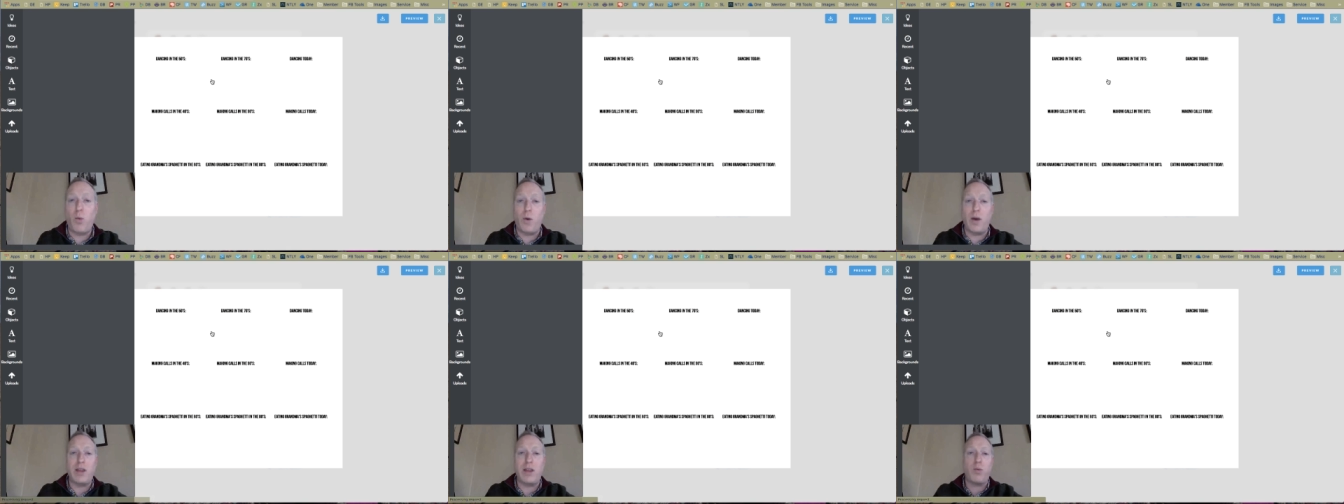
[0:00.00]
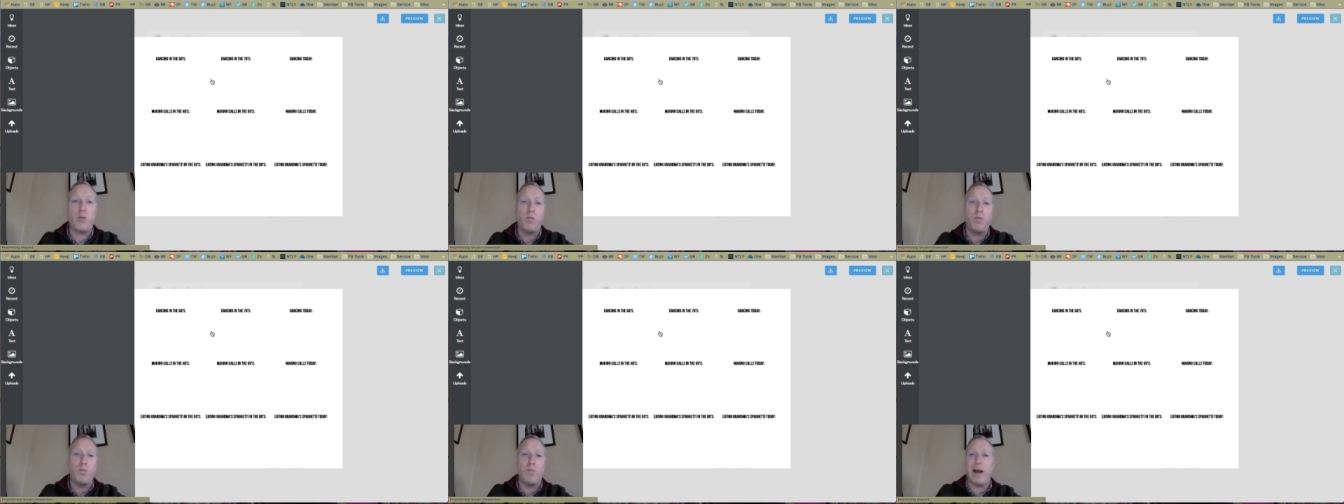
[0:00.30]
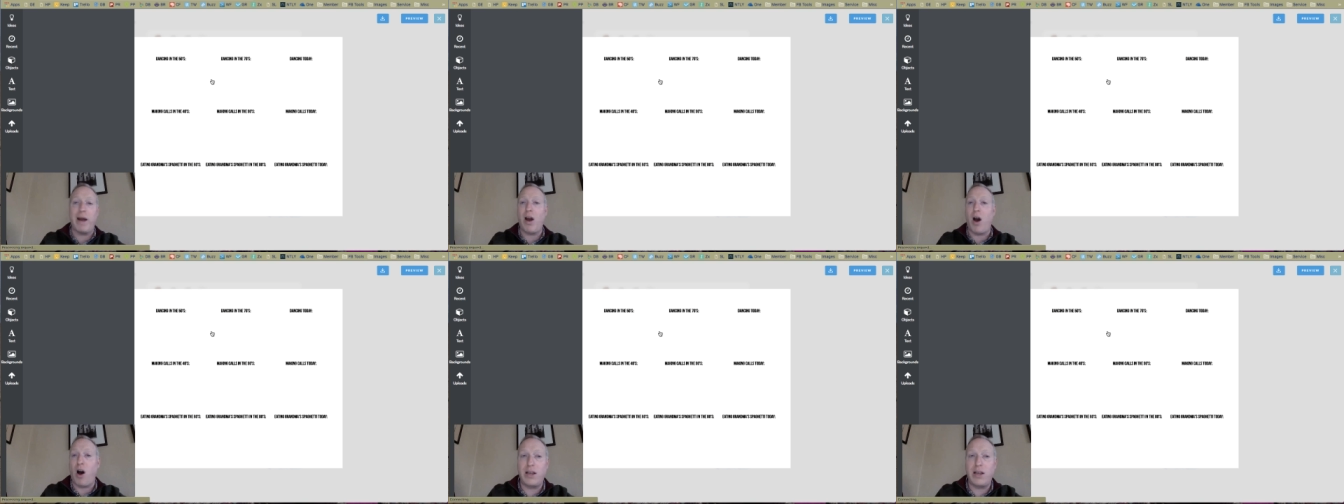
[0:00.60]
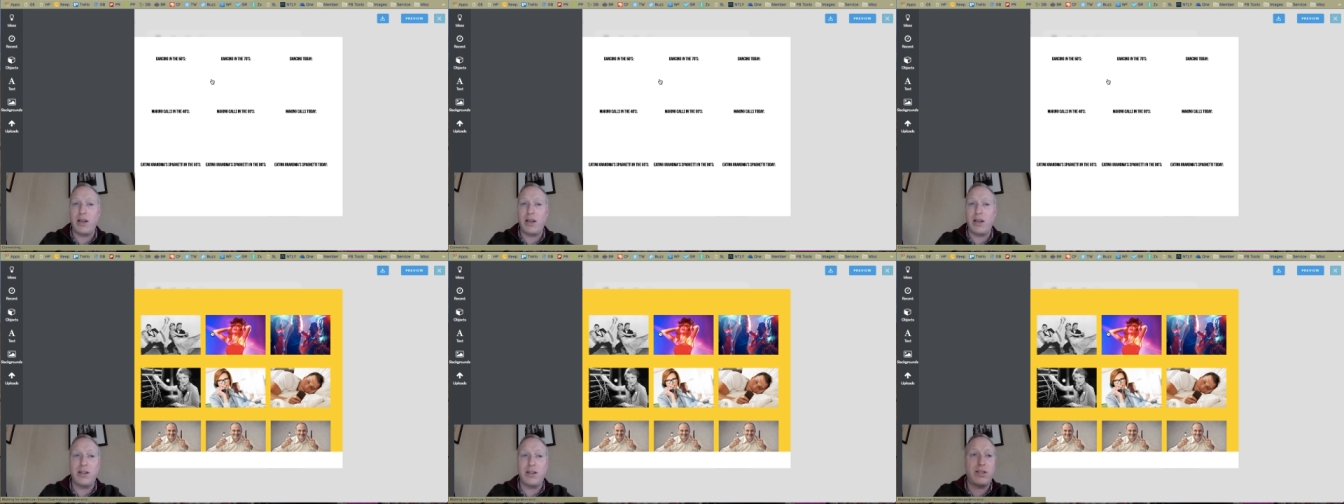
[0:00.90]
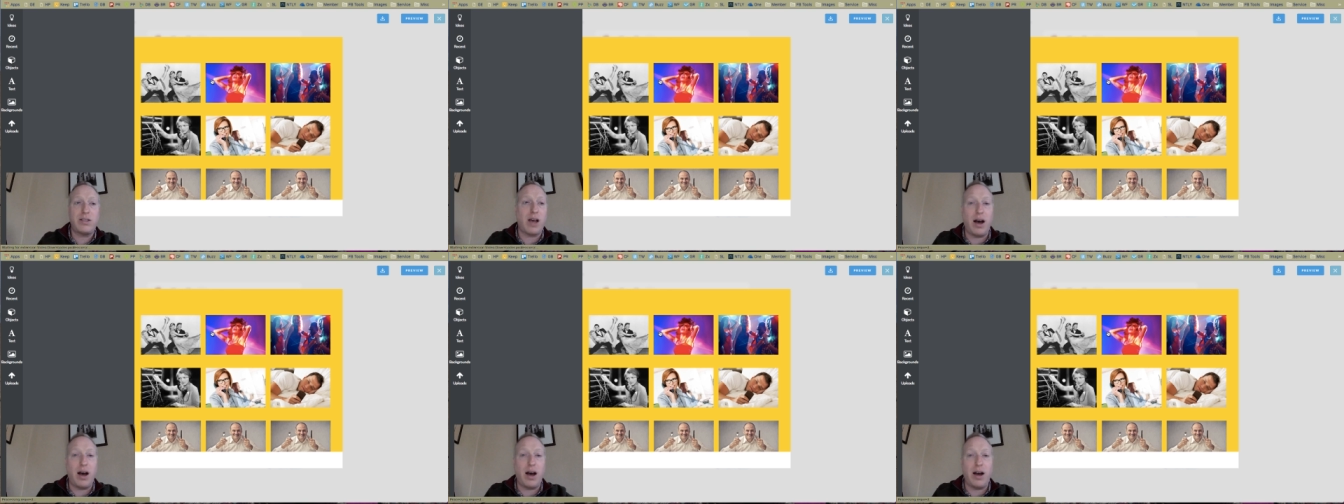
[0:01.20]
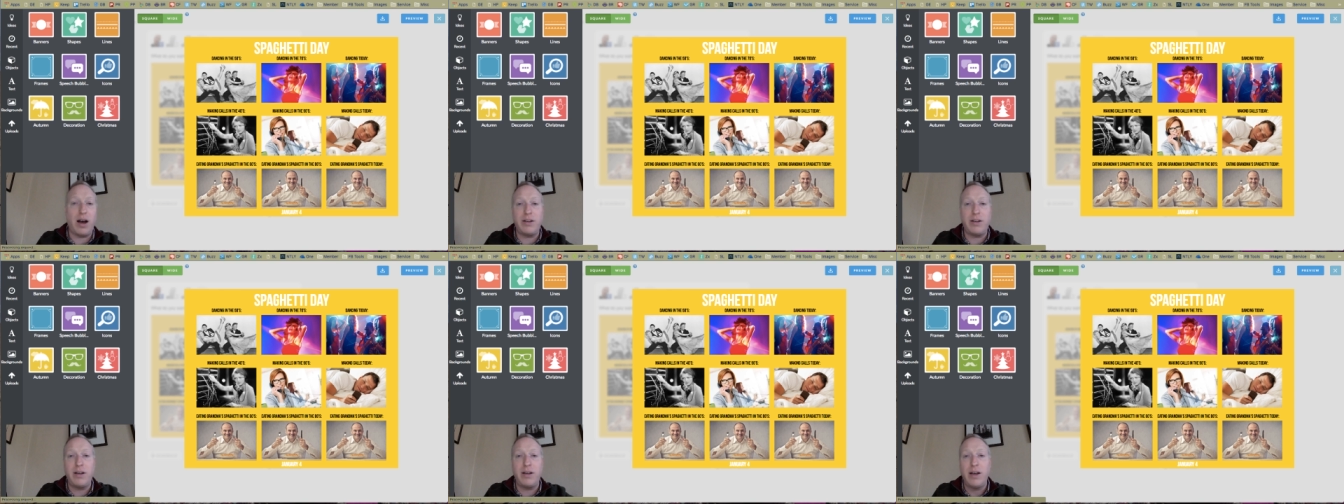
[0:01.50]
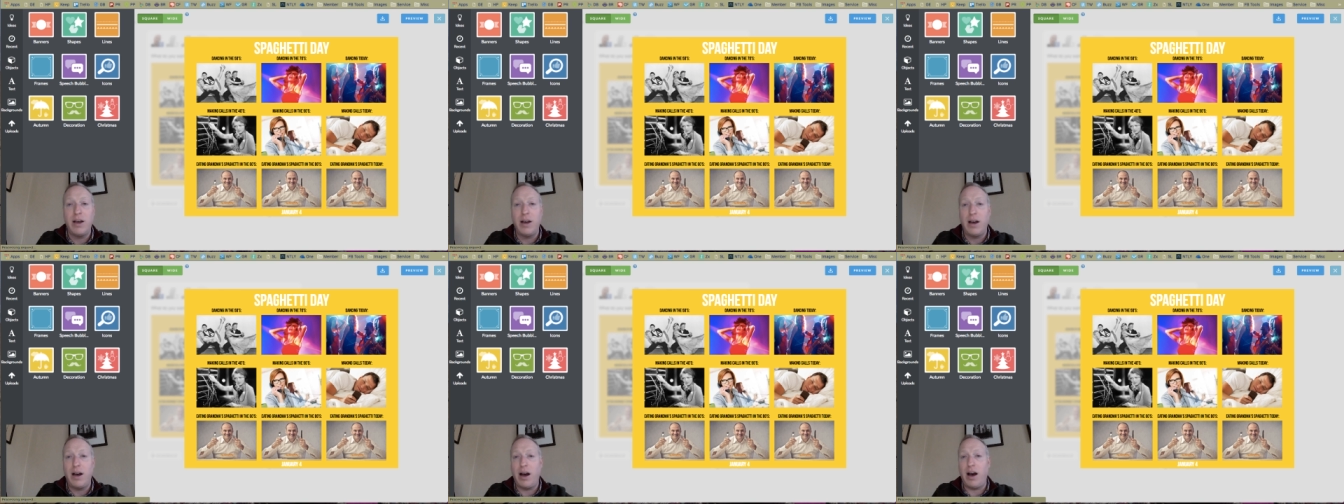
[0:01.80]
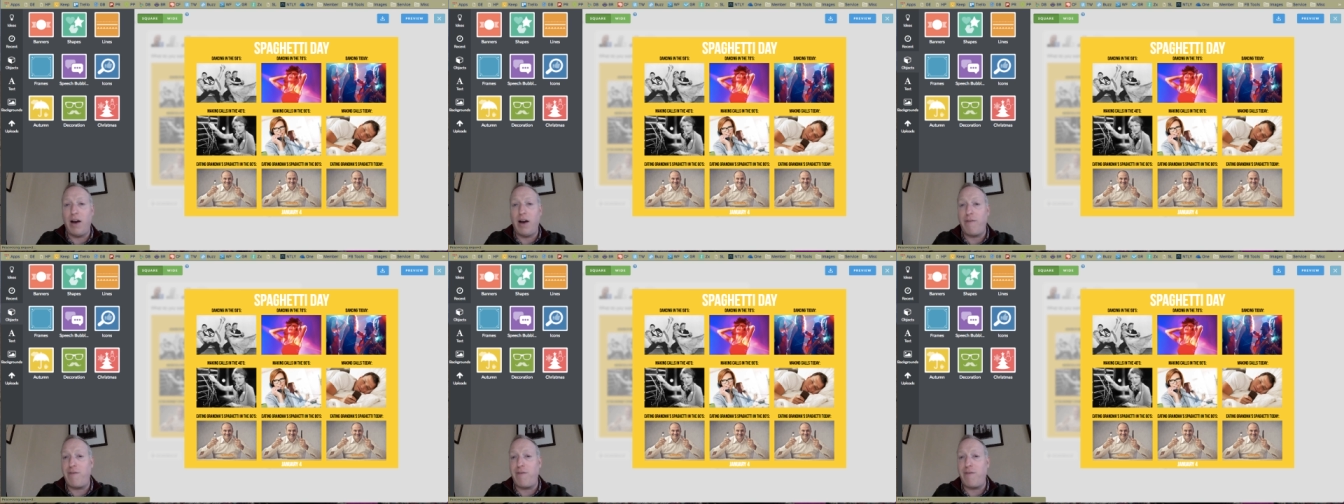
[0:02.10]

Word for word: with my audience on uh,